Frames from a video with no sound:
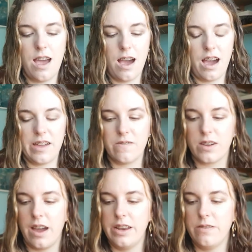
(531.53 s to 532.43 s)
I
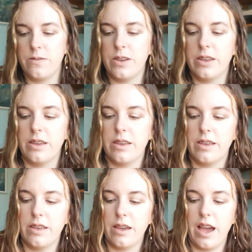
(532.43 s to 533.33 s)

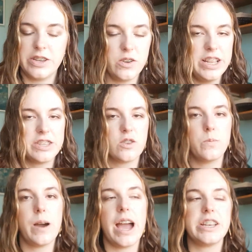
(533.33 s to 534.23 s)
enjoyed it so
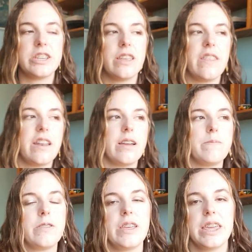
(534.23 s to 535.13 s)
much that
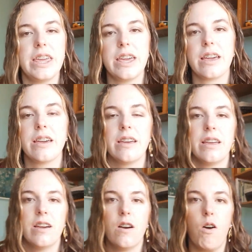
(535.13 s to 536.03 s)
I'm thinking
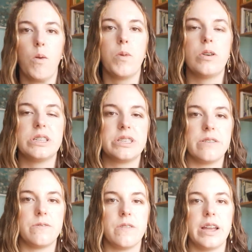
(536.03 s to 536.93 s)
almost
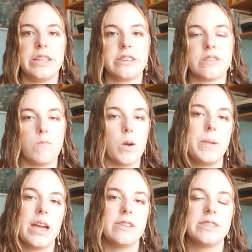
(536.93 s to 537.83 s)
of finding some more
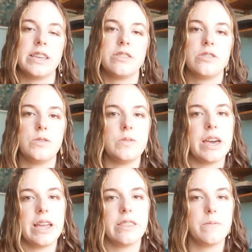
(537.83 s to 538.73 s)
patterns that do
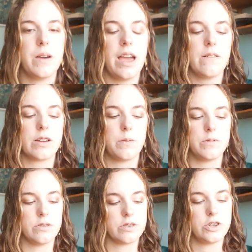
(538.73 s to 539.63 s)
that in them. I have a
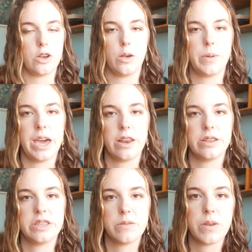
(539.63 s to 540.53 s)
couple shawl
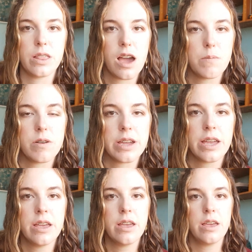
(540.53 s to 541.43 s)
patterns in my library
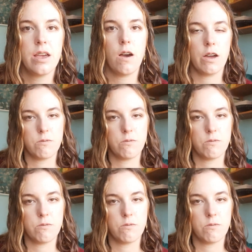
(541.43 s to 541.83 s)
on